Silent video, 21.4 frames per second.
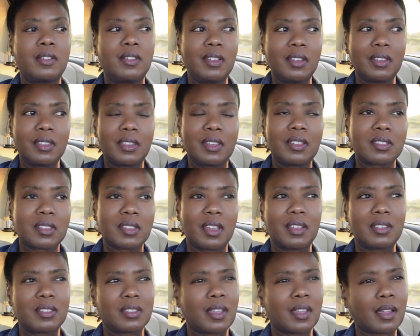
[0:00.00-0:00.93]
In this
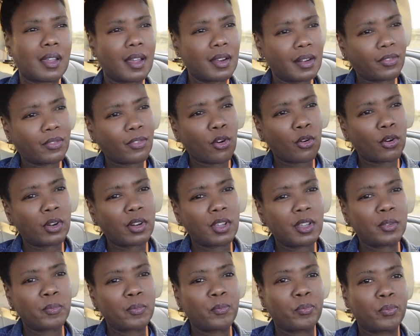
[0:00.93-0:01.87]
case, they kind of heard
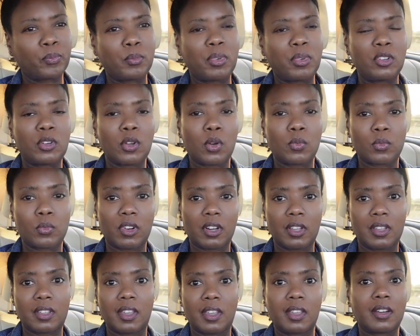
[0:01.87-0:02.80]
it, but don't
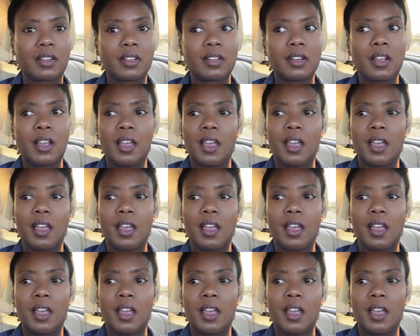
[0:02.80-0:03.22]
really get it.